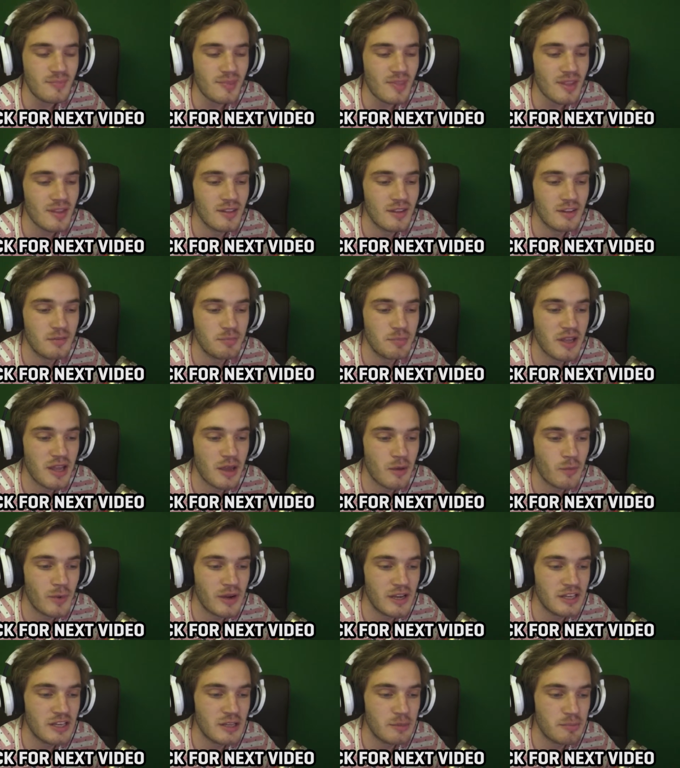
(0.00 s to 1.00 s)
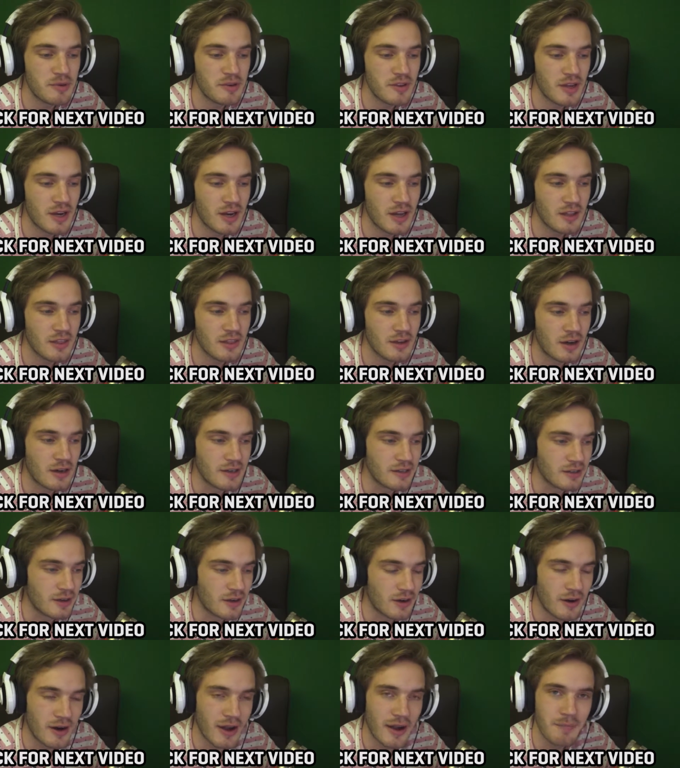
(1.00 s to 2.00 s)
This became way deeper than I thought.
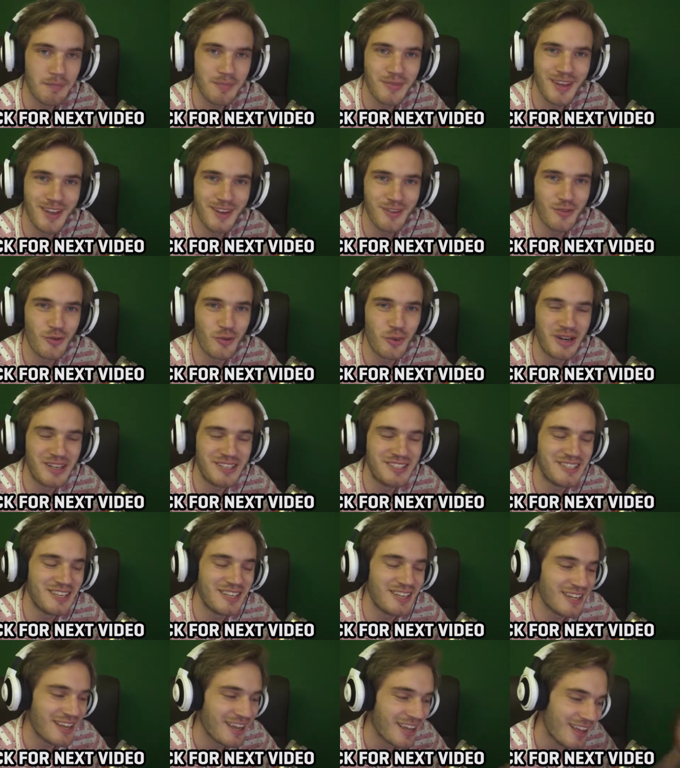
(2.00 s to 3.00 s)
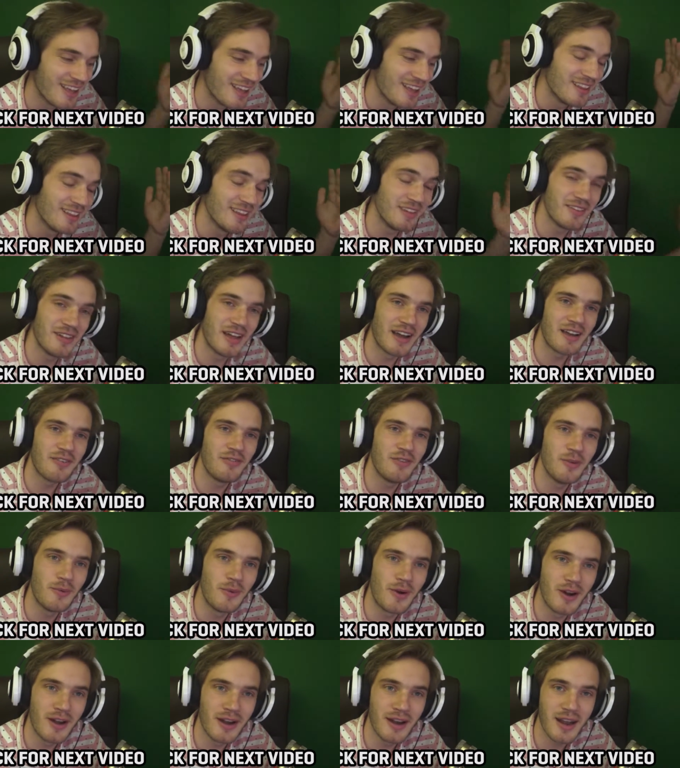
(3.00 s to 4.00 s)
All right, thank you for watching. Leave a like if you
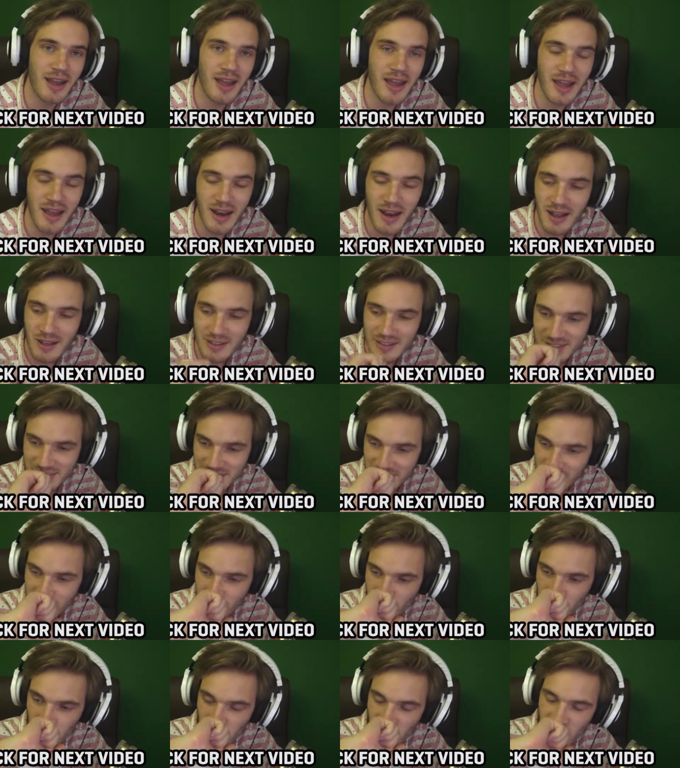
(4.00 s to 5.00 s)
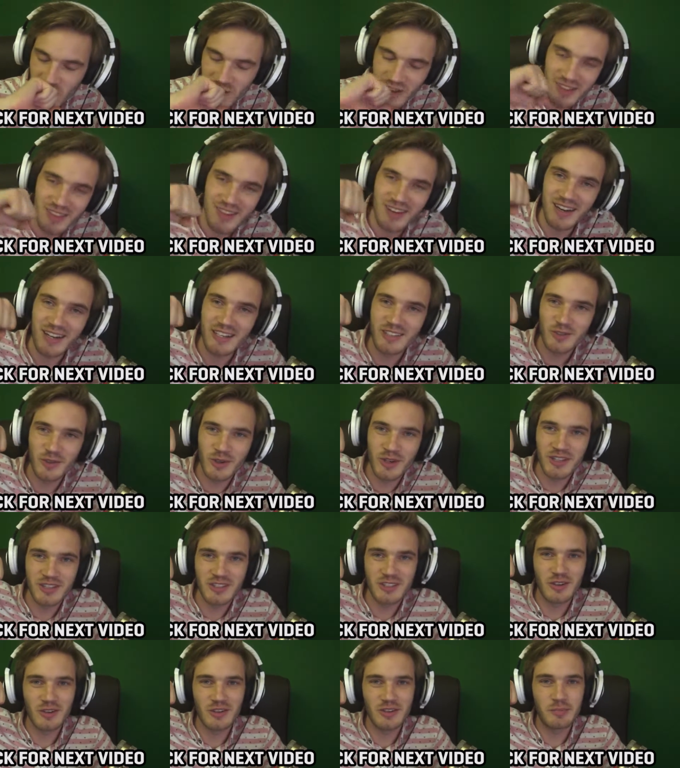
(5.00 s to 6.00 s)
want, and I'll see you in the next one. As
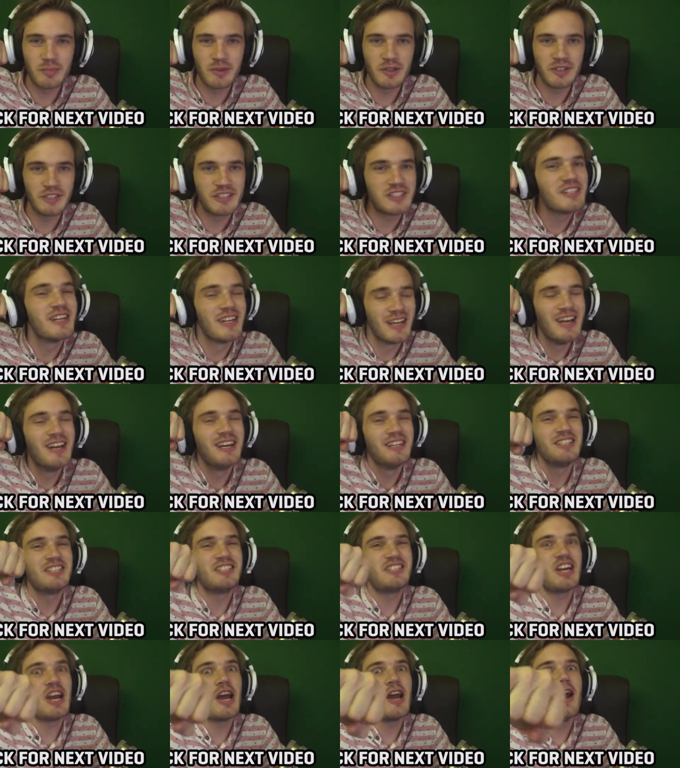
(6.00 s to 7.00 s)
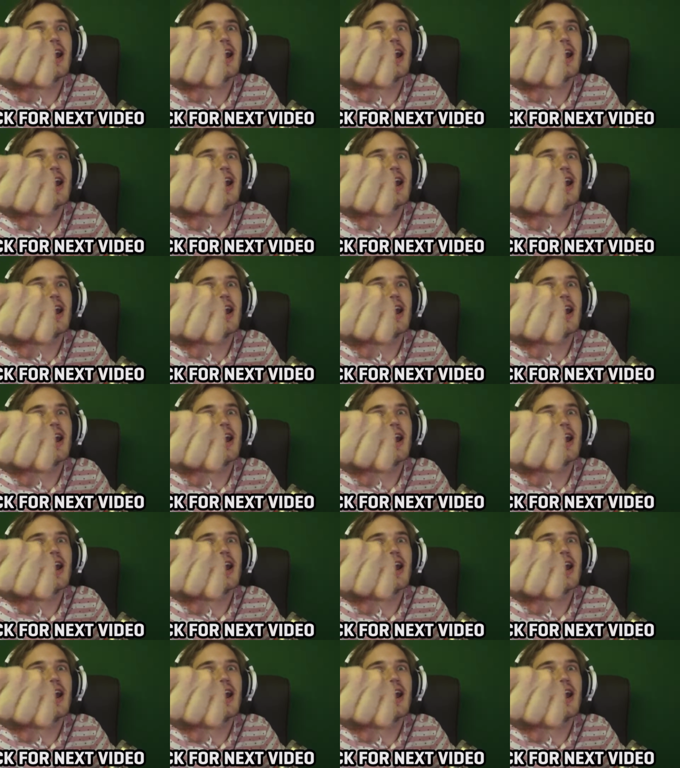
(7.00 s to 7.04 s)
always, bros, stay